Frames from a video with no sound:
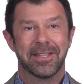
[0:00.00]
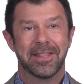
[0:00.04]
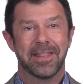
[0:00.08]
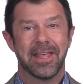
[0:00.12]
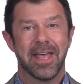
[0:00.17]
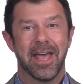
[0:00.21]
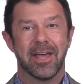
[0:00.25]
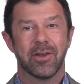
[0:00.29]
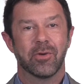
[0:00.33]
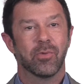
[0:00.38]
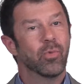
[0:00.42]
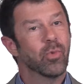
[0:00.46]

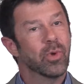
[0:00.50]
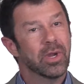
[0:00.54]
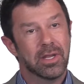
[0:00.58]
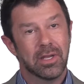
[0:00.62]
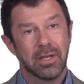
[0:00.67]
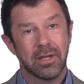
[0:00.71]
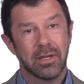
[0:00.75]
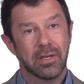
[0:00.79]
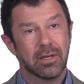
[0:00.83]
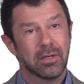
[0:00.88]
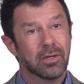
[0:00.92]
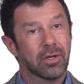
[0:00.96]
that
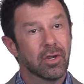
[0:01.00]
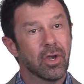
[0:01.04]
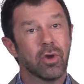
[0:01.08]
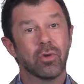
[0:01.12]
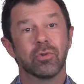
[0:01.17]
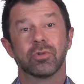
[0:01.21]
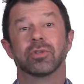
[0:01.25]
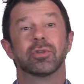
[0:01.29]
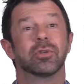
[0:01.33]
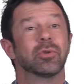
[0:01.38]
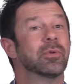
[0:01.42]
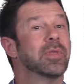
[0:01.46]
we go
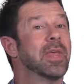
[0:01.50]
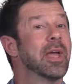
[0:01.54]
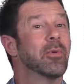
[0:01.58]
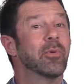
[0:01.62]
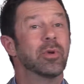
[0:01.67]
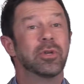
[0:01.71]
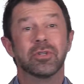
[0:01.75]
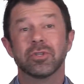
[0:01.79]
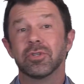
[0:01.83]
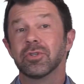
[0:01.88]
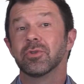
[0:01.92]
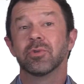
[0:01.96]
to and that
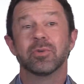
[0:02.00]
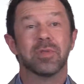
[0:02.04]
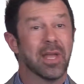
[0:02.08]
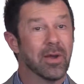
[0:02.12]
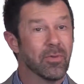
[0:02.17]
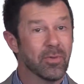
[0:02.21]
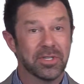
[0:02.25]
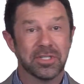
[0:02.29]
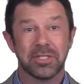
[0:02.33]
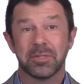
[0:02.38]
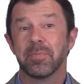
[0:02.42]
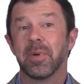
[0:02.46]
we do and that
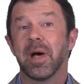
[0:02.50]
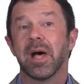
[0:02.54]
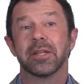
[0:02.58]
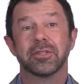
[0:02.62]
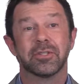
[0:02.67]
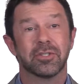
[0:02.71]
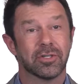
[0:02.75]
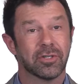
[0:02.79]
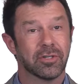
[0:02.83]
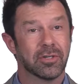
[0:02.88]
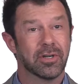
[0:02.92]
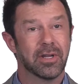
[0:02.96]
we
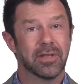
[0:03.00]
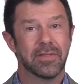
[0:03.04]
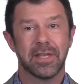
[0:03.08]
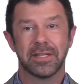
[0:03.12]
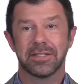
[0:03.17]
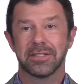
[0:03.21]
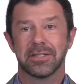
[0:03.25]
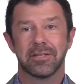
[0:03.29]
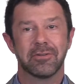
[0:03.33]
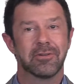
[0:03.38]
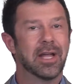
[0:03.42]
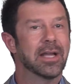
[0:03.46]
sponsor, and
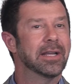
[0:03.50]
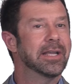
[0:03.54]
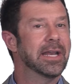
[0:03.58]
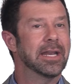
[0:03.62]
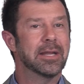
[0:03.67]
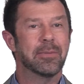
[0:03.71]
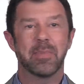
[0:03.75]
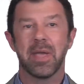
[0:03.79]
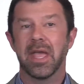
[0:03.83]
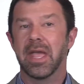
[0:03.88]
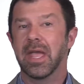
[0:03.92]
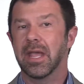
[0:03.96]
that they're not
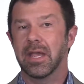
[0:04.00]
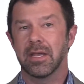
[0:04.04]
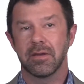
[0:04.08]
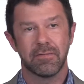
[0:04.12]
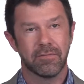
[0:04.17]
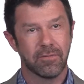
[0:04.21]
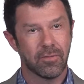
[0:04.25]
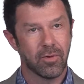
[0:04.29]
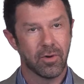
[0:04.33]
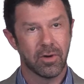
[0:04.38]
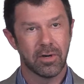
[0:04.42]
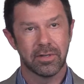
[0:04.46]
getting paid
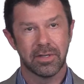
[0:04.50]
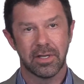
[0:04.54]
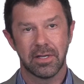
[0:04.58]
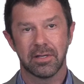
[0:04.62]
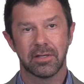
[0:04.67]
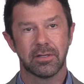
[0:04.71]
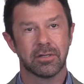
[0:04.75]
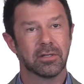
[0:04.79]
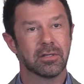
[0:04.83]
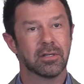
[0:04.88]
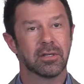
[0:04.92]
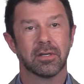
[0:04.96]
for it. They
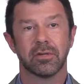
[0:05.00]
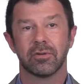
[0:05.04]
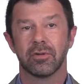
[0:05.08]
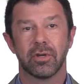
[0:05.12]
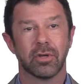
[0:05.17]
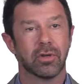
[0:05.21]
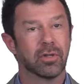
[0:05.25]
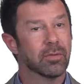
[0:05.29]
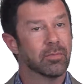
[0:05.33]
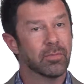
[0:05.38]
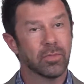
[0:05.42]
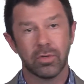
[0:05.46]
could, go
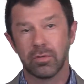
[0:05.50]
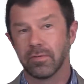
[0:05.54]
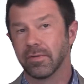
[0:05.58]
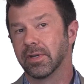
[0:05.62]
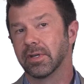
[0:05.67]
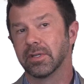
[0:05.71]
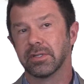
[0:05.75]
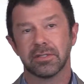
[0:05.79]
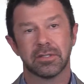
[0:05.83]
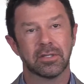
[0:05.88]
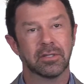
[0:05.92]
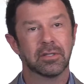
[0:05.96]
to the
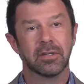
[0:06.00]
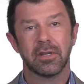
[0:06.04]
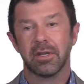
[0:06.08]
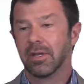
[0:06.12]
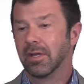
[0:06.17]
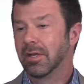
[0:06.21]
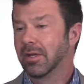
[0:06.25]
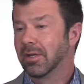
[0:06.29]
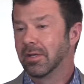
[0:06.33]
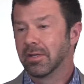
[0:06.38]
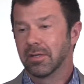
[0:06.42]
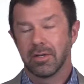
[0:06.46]
movies and
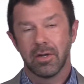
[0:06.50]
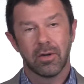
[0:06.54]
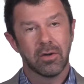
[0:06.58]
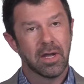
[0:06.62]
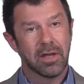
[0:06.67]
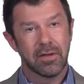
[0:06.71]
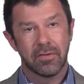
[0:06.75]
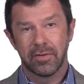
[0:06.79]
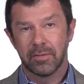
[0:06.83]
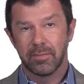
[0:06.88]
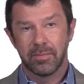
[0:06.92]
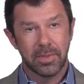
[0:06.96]
go
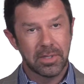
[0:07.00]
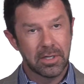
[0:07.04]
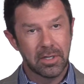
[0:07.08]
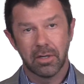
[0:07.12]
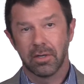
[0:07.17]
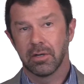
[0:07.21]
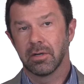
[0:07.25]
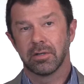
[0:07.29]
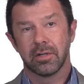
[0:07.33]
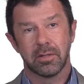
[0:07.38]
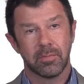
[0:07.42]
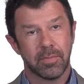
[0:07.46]
have a
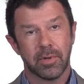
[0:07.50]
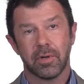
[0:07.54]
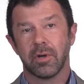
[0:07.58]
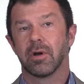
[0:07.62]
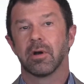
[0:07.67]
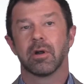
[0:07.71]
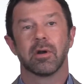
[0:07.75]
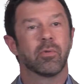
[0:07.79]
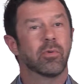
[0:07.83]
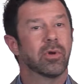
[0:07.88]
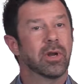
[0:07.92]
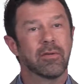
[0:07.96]
beer at the
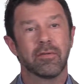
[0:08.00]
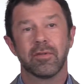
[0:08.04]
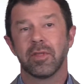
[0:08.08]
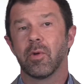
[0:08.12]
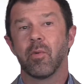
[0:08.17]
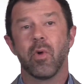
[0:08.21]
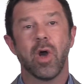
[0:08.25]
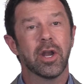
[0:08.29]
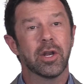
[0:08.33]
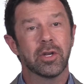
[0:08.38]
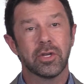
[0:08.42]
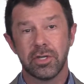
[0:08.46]
bar, whatever they
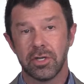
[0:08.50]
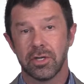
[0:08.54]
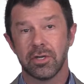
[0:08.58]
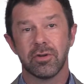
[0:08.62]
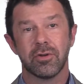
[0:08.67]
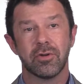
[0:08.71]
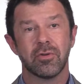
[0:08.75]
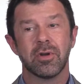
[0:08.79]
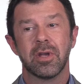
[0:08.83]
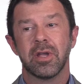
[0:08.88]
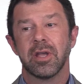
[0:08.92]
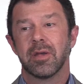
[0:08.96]
want to
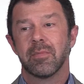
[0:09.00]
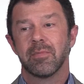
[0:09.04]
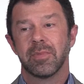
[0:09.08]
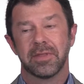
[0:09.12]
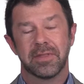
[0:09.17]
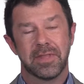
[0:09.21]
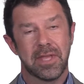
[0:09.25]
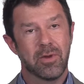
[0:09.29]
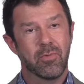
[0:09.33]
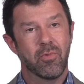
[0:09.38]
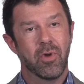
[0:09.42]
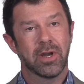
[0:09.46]
do, but
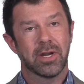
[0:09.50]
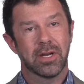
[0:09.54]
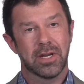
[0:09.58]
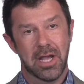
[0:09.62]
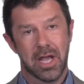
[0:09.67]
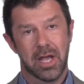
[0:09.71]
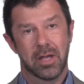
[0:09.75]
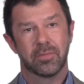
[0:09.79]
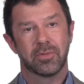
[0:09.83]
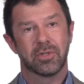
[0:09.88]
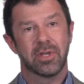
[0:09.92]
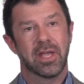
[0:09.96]
they want to
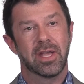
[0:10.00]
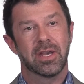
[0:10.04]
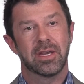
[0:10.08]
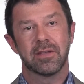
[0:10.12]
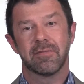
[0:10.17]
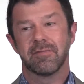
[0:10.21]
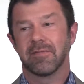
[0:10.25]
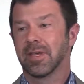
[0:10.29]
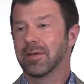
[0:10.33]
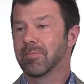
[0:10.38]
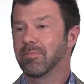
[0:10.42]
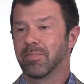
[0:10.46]
come to any
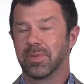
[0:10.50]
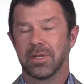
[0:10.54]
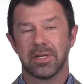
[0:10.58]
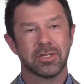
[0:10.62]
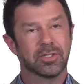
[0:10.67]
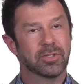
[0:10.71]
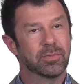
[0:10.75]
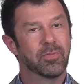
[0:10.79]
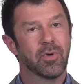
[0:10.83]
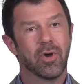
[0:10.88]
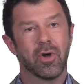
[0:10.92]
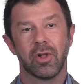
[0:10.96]
event, big,
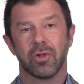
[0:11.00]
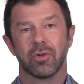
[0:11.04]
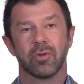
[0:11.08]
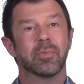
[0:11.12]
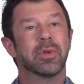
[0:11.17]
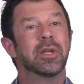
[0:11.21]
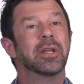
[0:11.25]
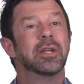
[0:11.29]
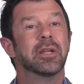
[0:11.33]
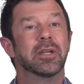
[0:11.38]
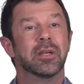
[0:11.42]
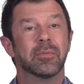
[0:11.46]
small, or
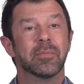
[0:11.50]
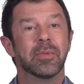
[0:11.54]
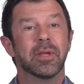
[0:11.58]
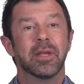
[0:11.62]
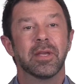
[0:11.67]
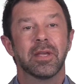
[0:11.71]
medium.